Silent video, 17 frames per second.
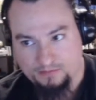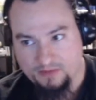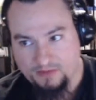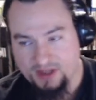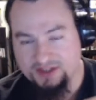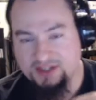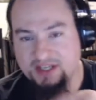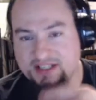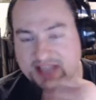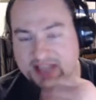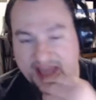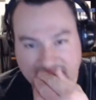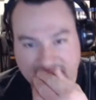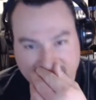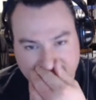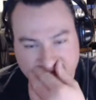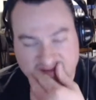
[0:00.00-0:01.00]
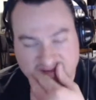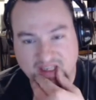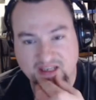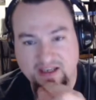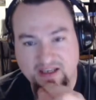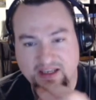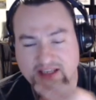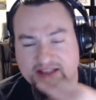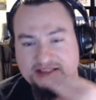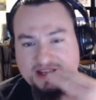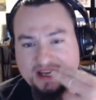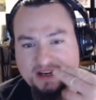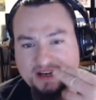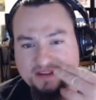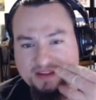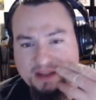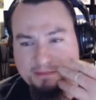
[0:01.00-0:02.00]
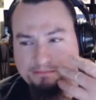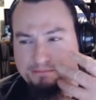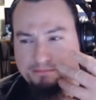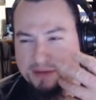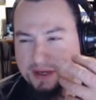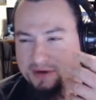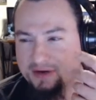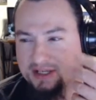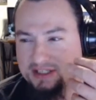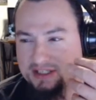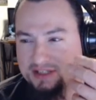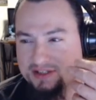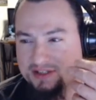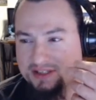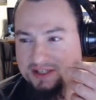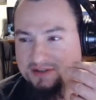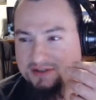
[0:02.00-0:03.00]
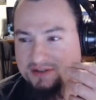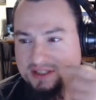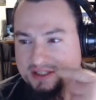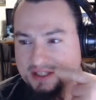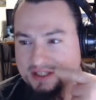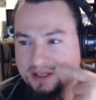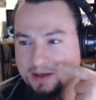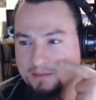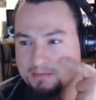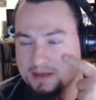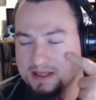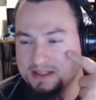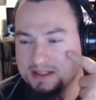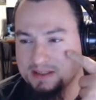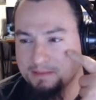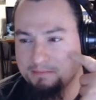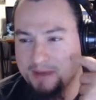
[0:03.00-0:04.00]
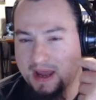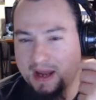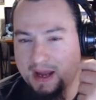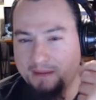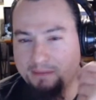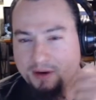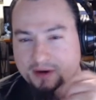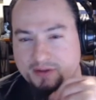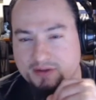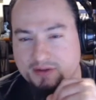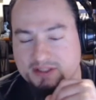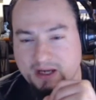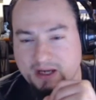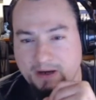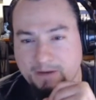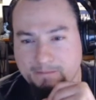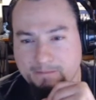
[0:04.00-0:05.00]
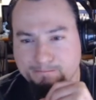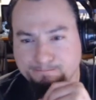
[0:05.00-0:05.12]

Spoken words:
So the attack, it hits kind of the bitterness and citrus at the mid to back part of the tongue.